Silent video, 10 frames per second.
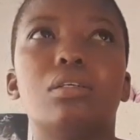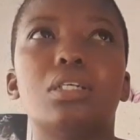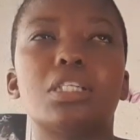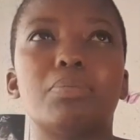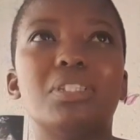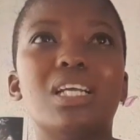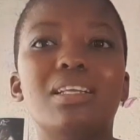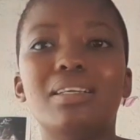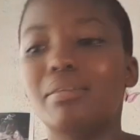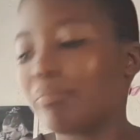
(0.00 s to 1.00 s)

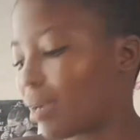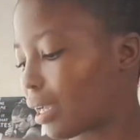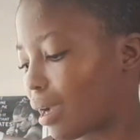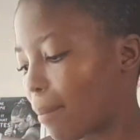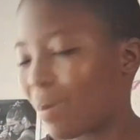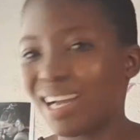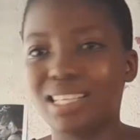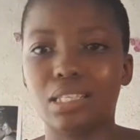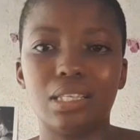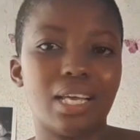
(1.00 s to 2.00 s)
especially my
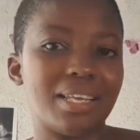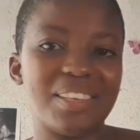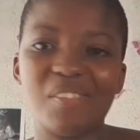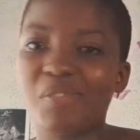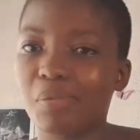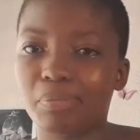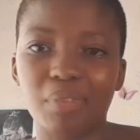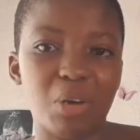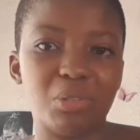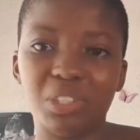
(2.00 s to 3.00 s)
campus, like, no,
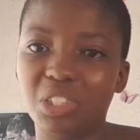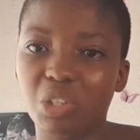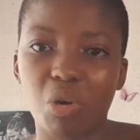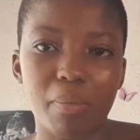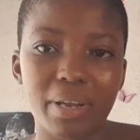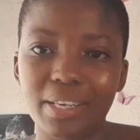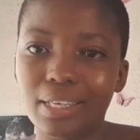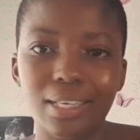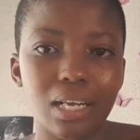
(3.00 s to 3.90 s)
I wouldn't recommend it.